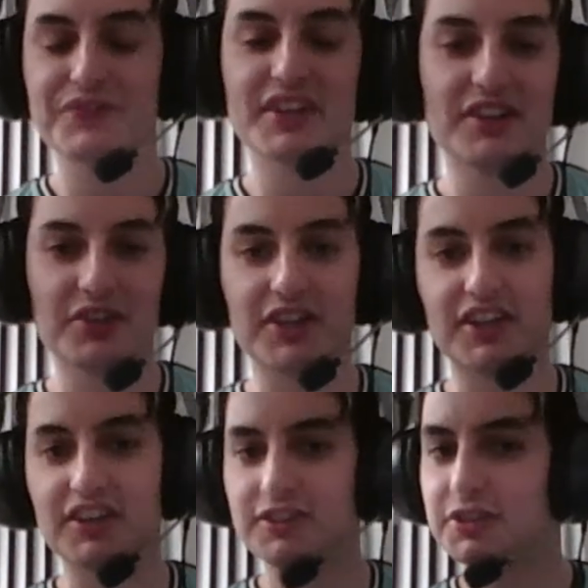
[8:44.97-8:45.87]
looking at
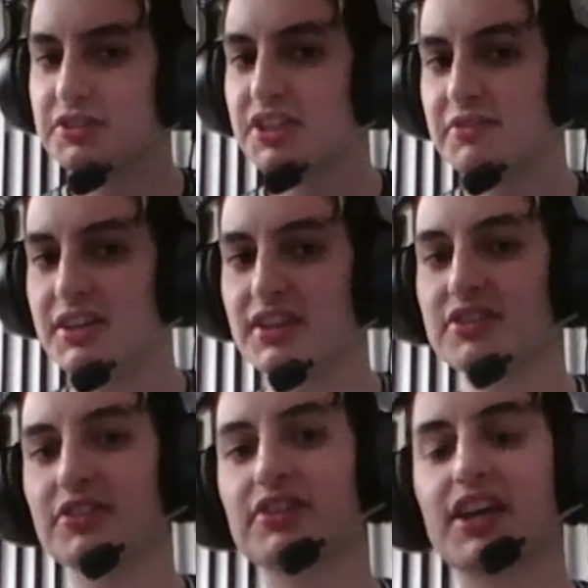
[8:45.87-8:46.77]
you, Kimi ni
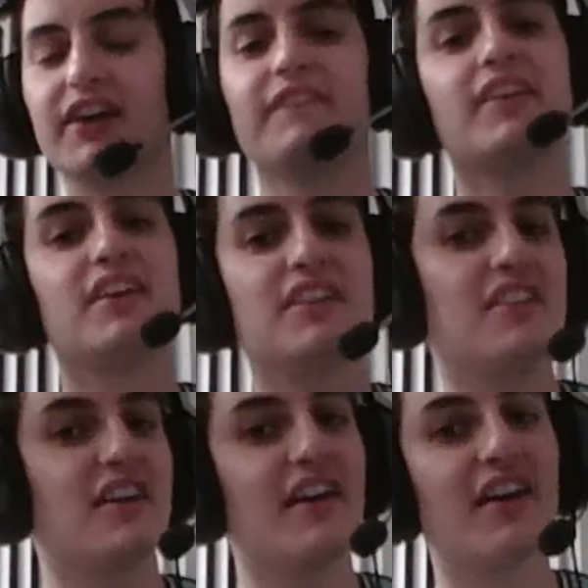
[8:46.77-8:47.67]
Todoke,
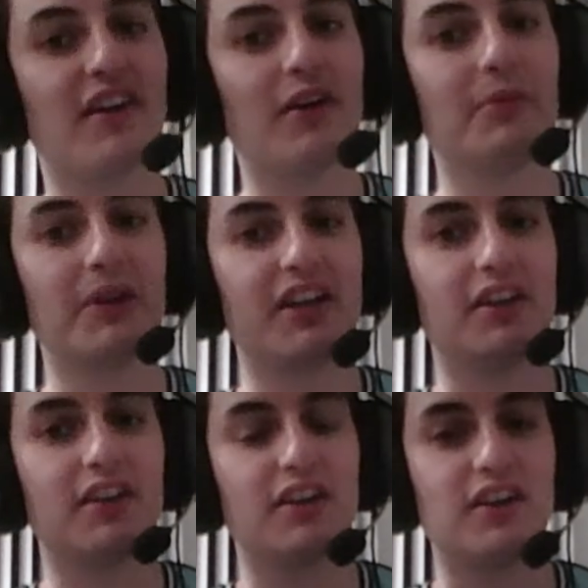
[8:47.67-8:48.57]
not
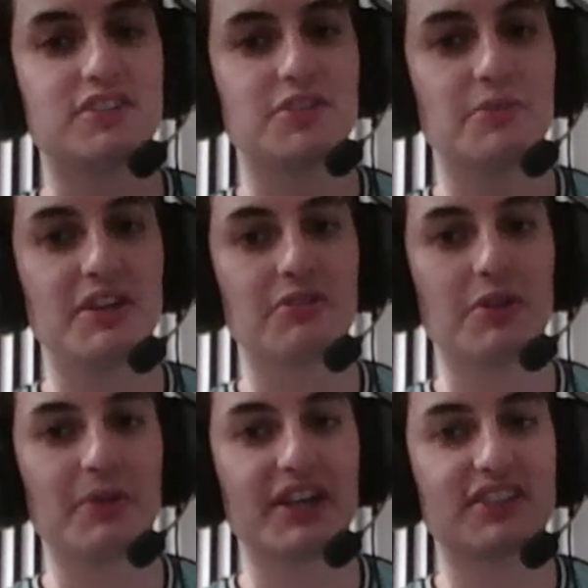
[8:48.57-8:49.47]
so many
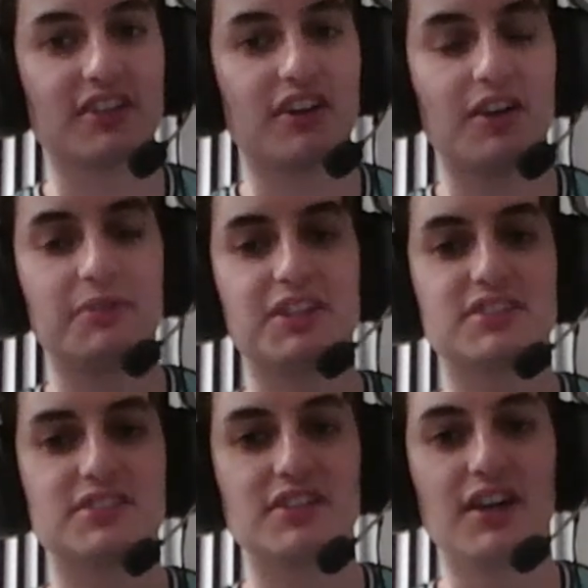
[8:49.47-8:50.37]
romantic comedies,
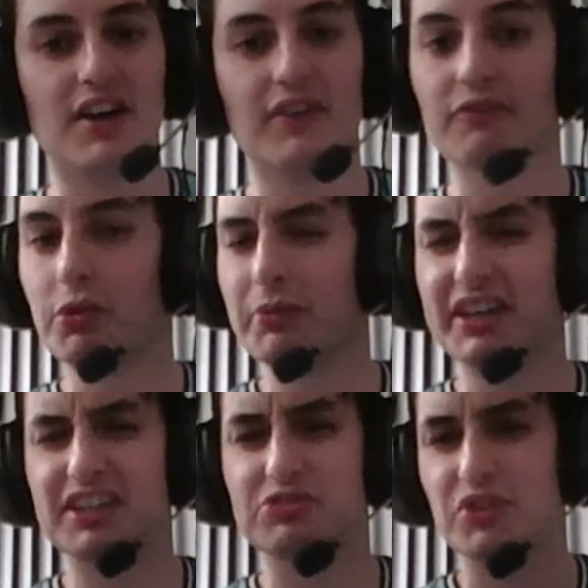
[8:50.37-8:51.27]
romantic
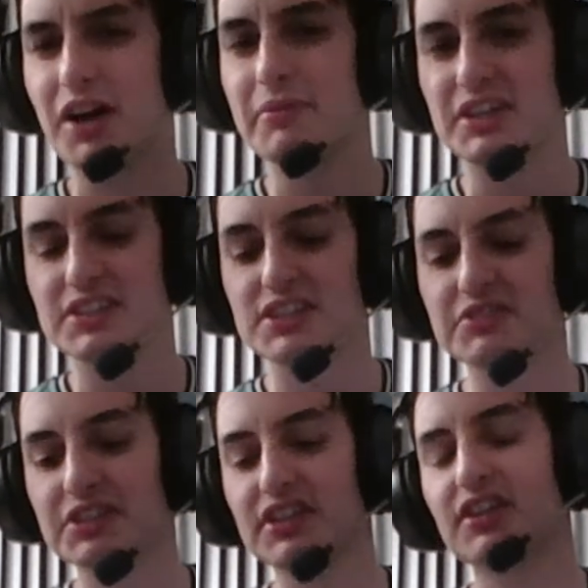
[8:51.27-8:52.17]
dramedies even,
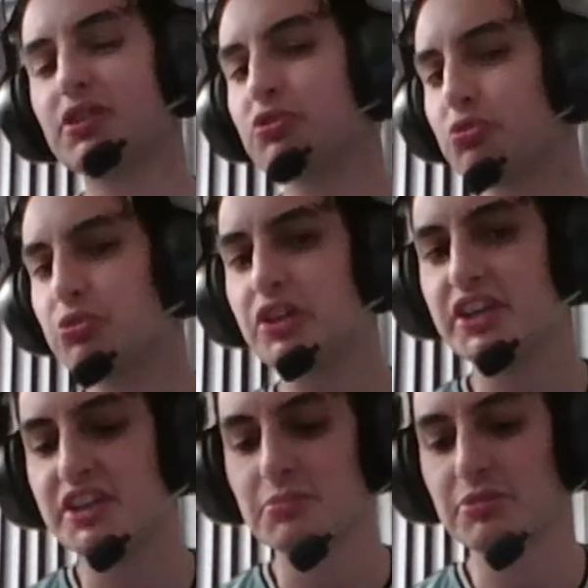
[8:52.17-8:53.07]
really
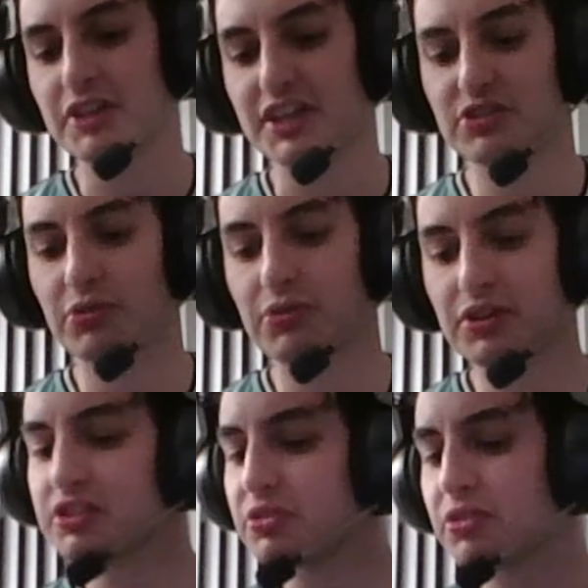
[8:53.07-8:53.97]
complete.
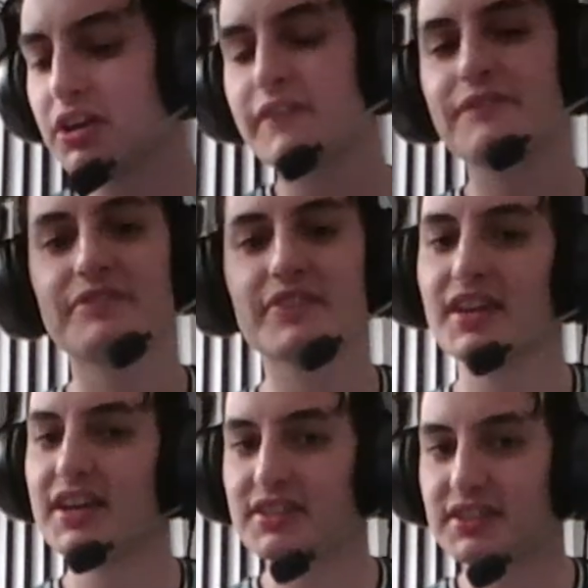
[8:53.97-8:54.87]
Toradora
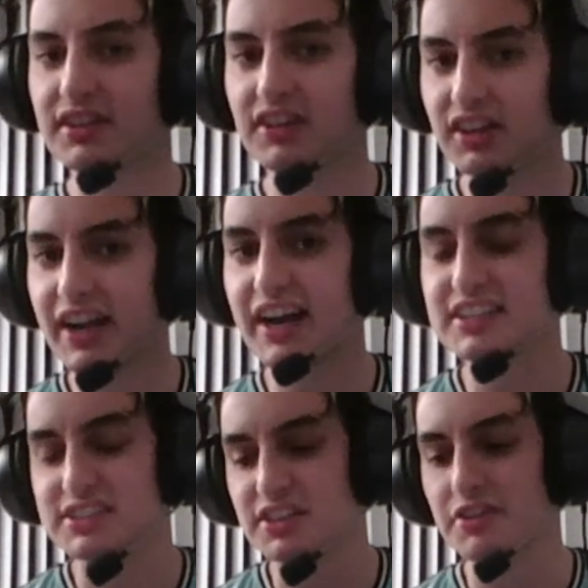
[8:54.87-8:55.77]
is the class
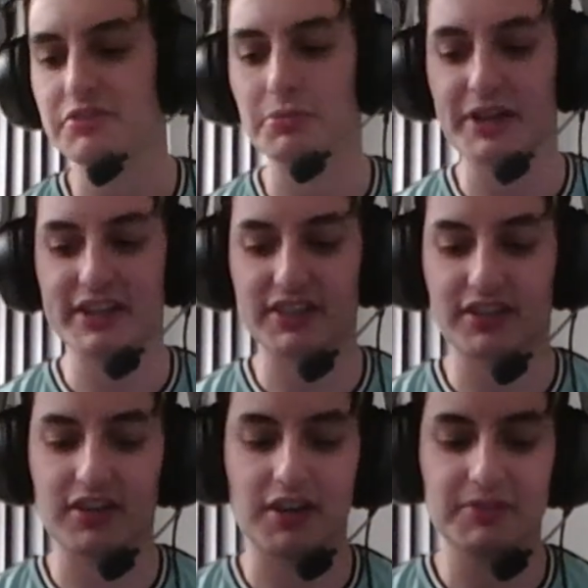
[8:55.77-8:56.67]
of romantic
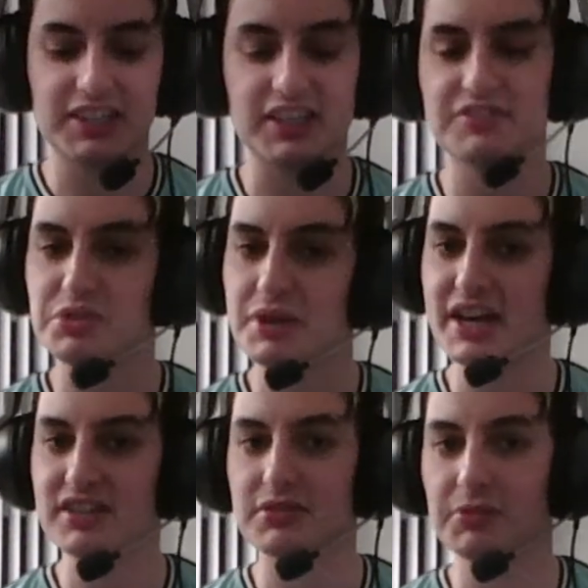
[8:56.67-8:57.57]
comedy, if you
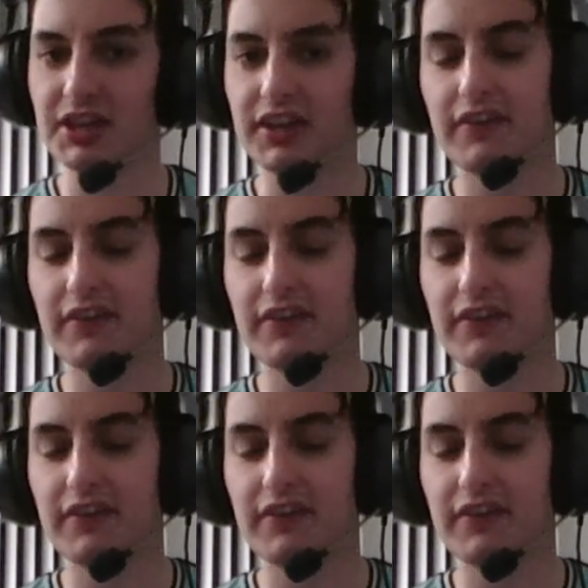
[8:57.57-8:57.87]
ask me.